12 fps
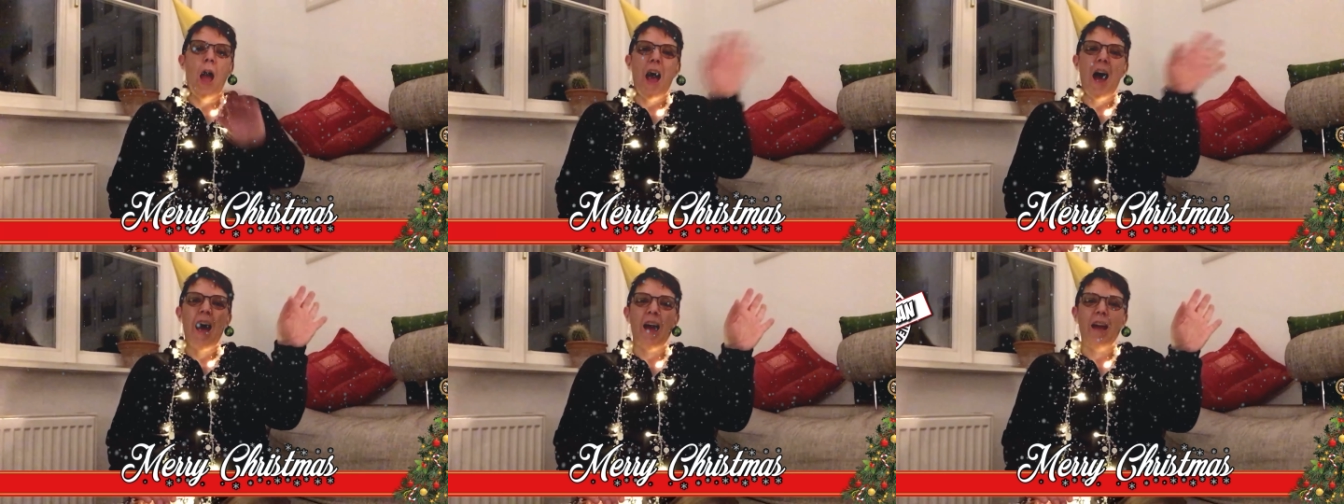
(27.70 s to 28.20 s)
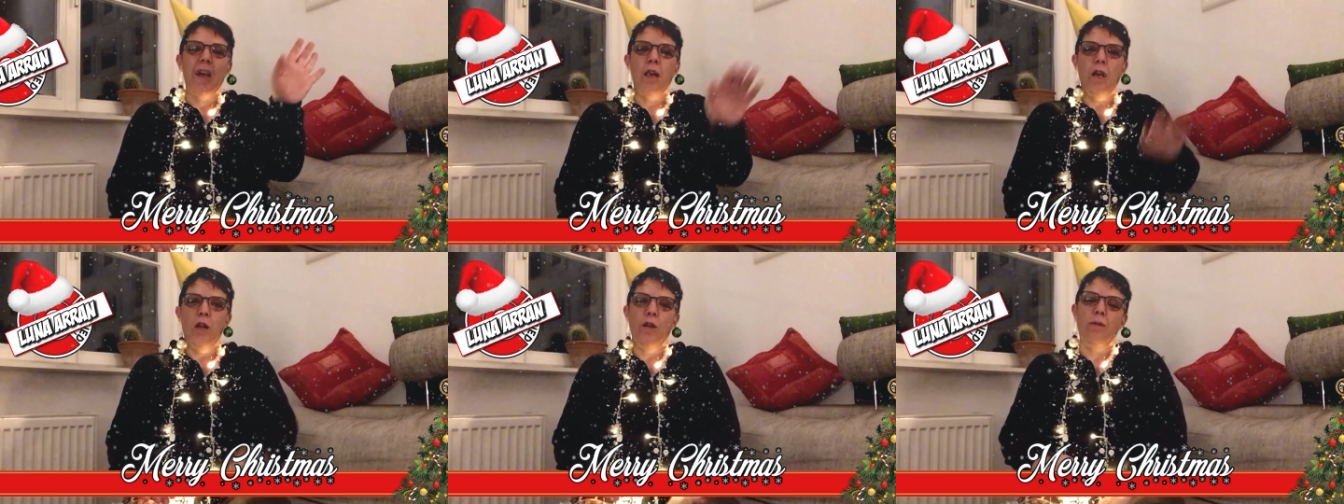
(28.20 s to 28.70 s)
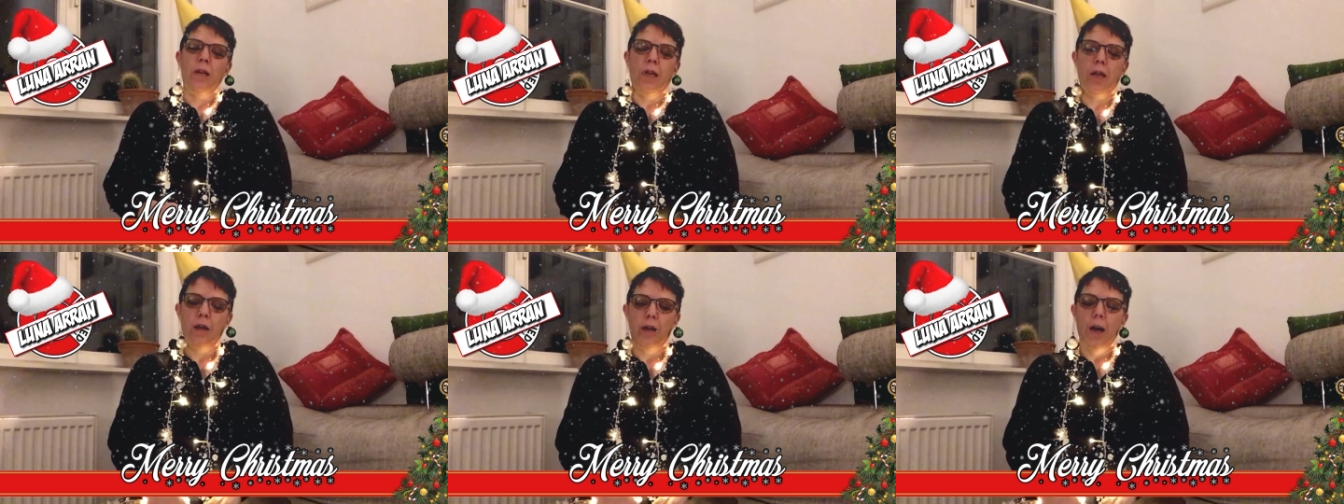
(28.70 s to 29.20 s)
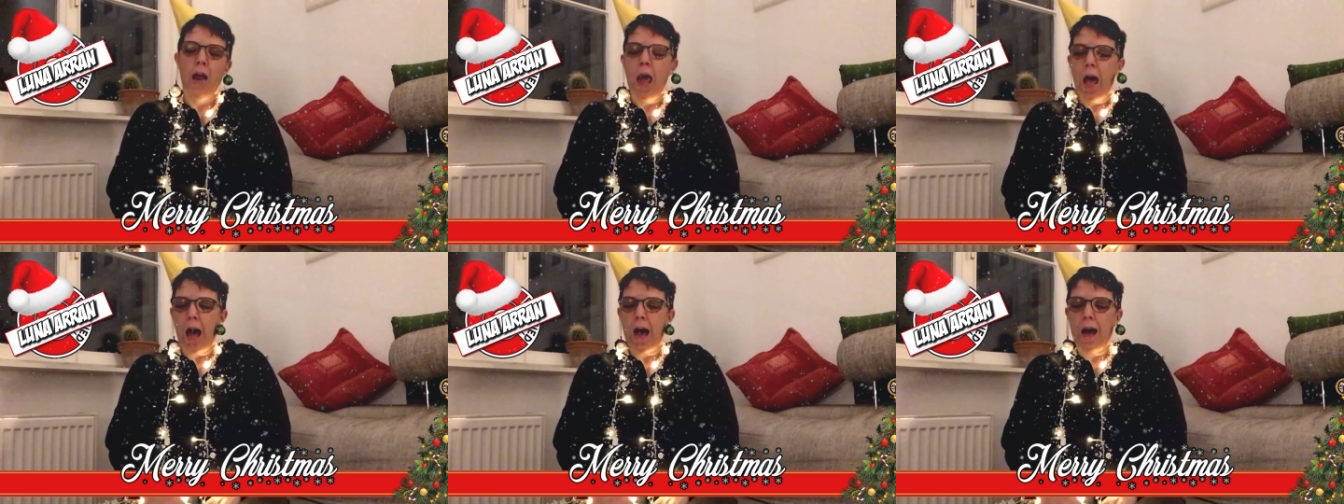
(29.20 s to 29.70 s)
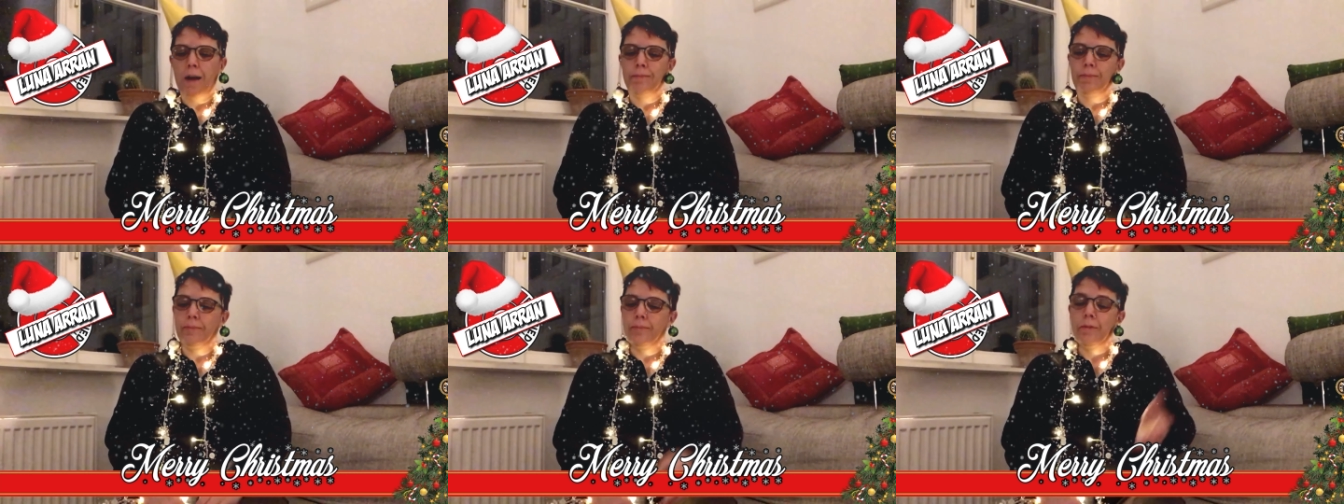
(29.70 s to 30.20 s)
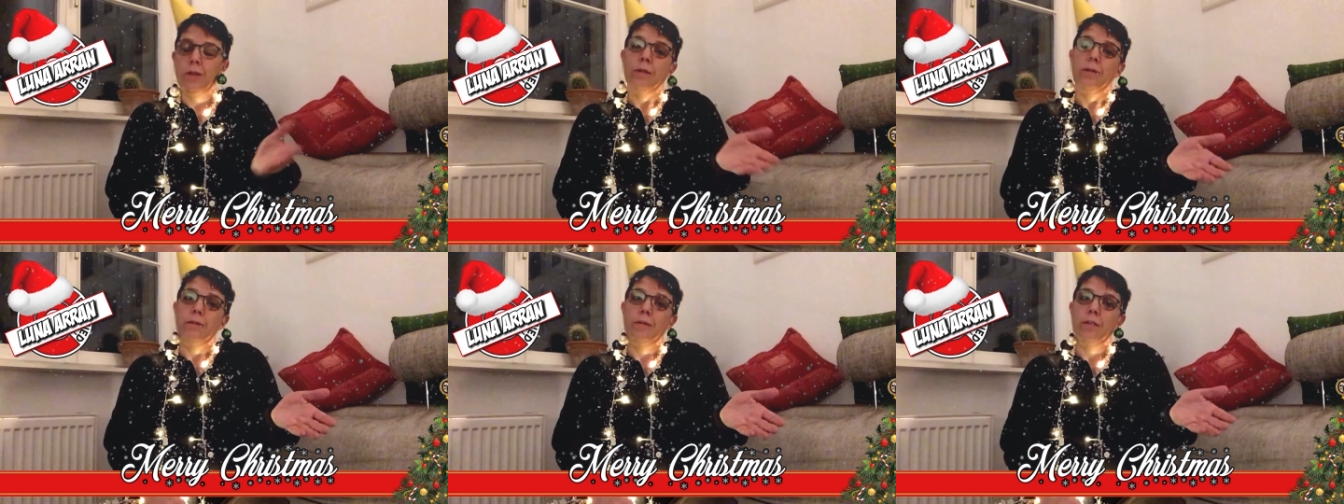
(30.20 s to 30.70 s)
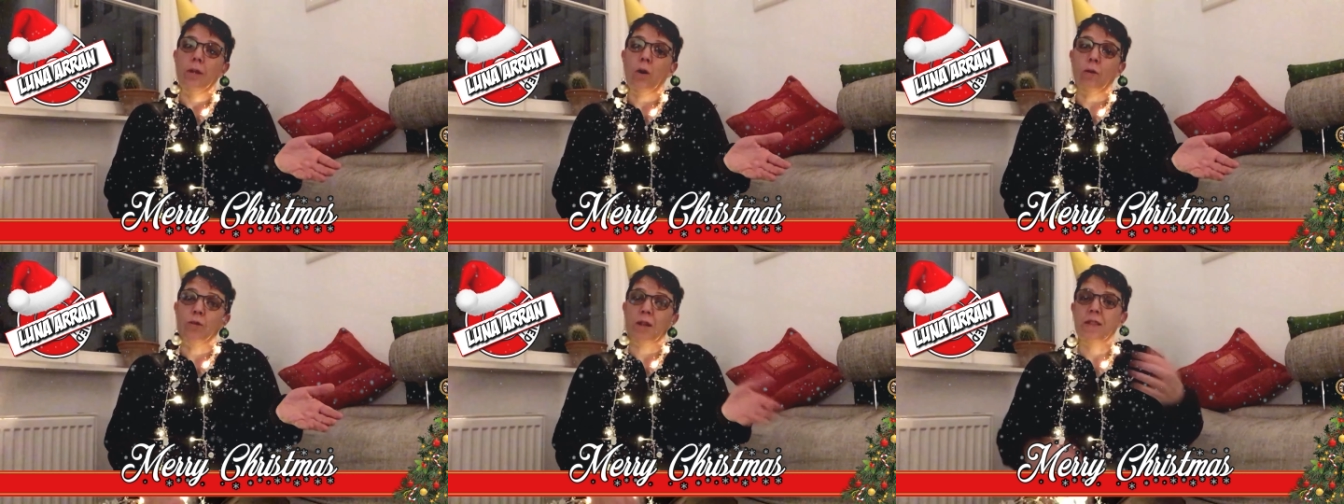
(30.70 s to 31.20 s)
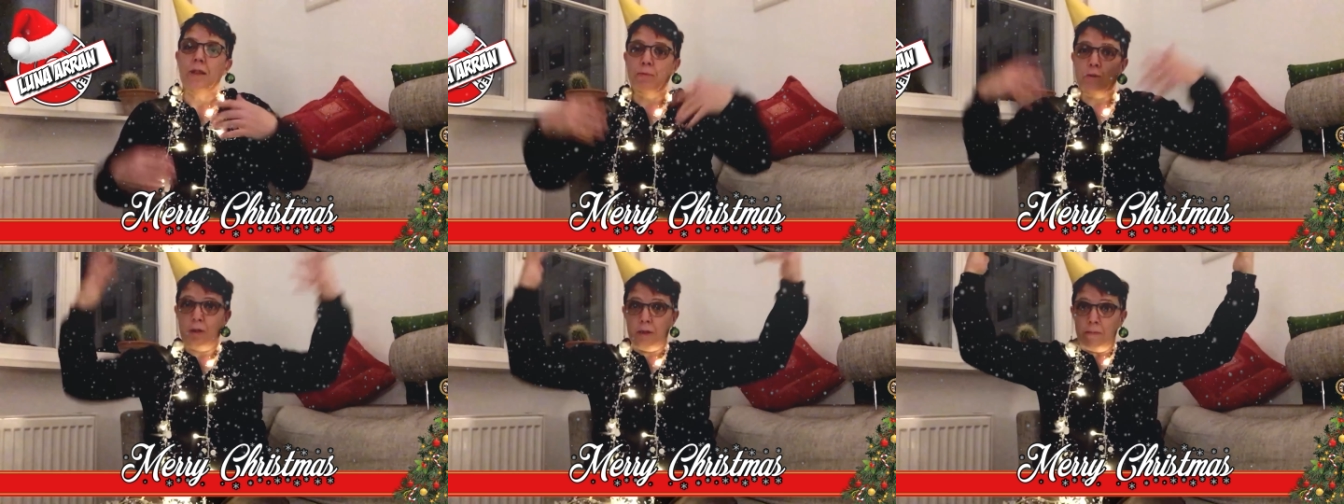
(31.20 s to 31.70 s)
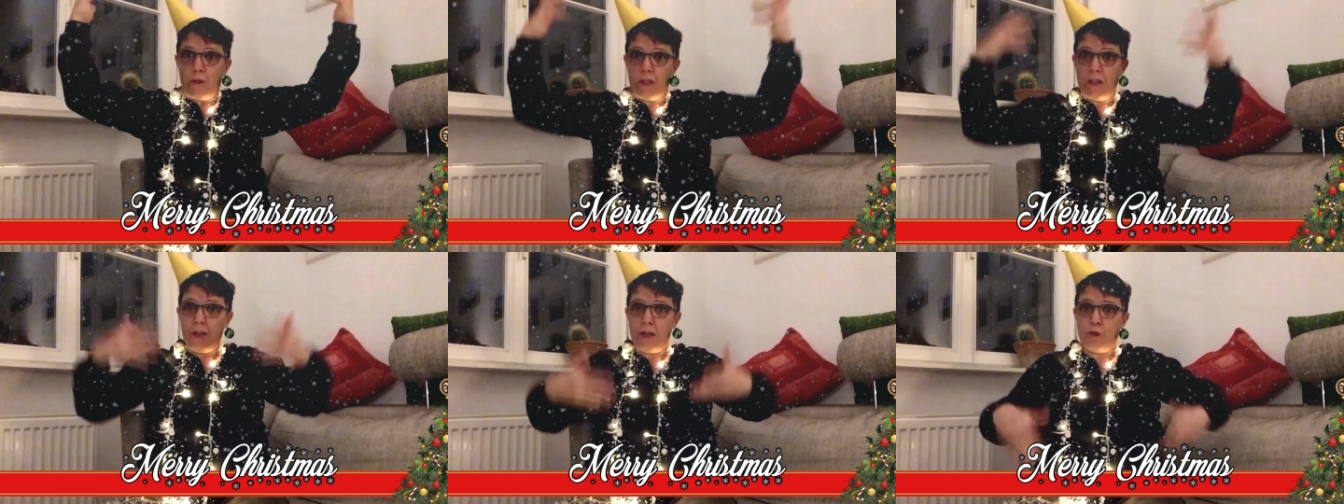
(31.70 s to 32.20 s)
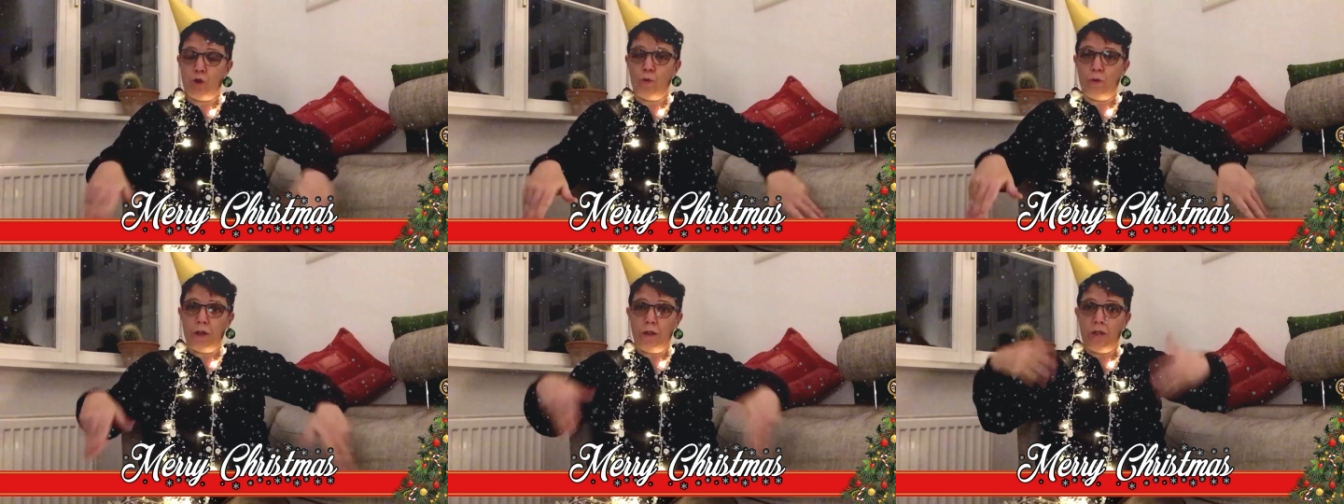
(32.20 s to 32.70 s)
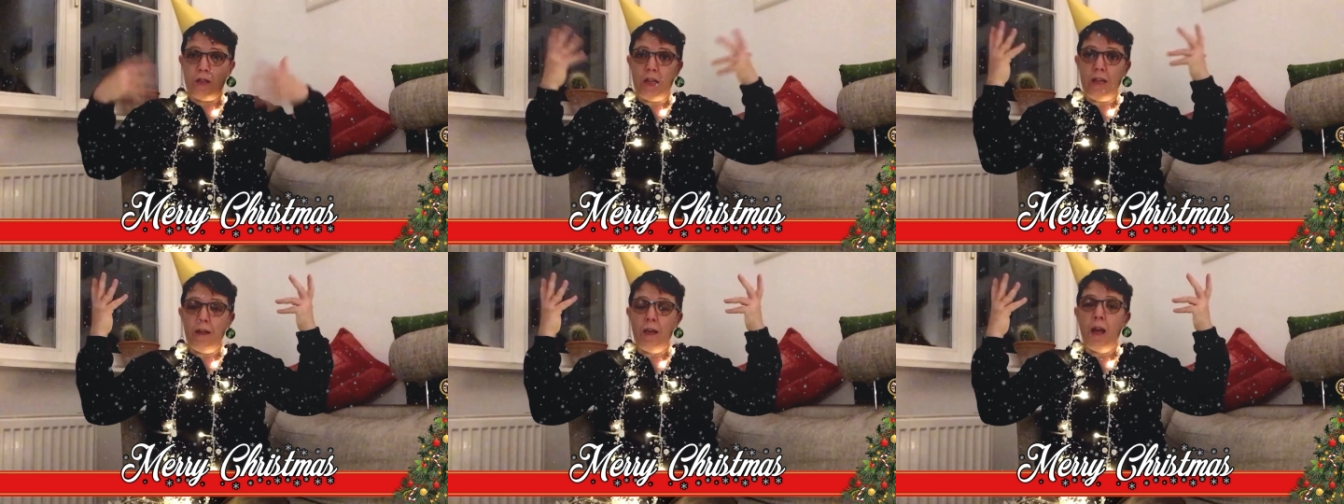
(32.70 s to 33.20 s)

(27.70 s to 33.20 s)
Hi, Luna here. Um, all dressed up Christmassy as you can see.